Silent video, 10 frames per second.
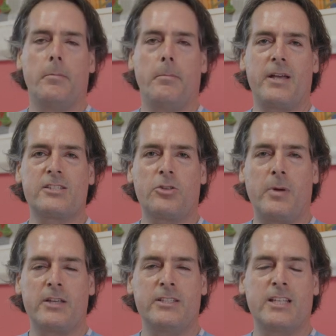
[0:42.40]

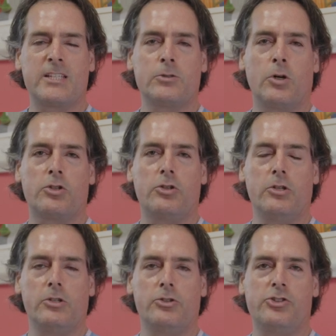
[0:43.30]
Mastopexy does not
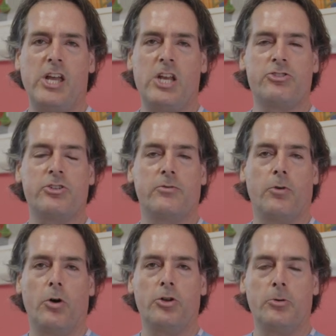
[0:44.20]
change the
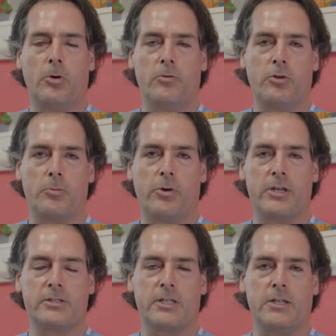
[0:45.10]
volume of your
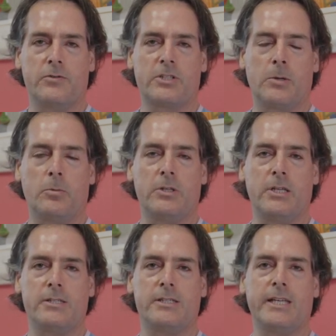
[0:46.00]
breast, and if someone
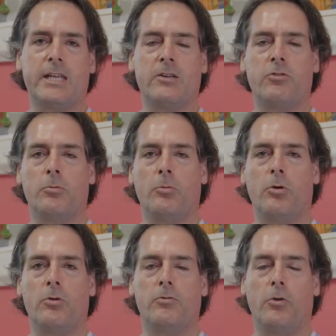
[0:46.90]
is seeking for
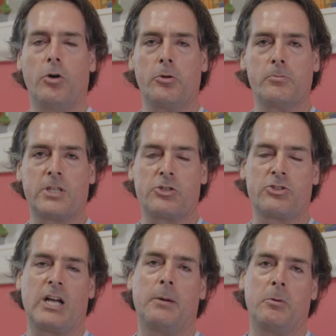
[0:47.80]
more volume, such
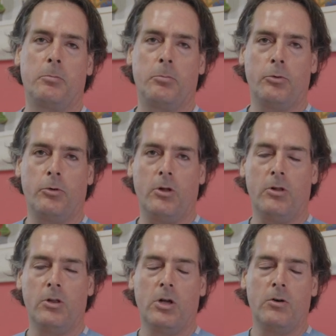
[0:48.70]
as upper
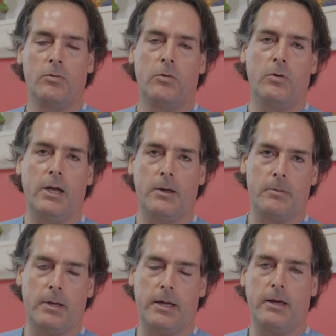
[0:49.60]
pole uh,
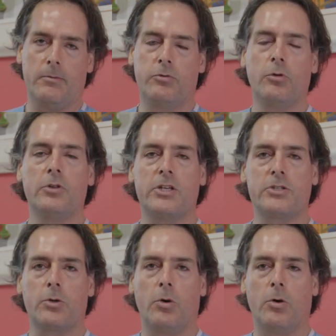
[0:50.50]
uh,
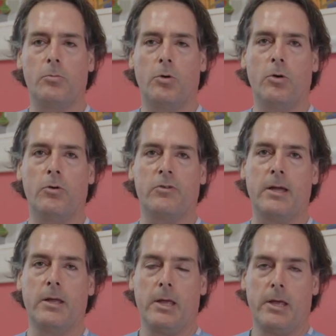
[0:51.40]
fullness or more of
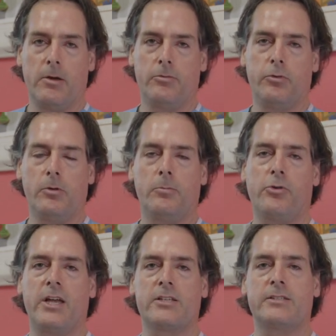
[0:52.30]
a full
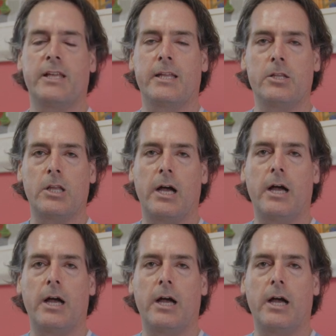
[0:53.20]
breast, then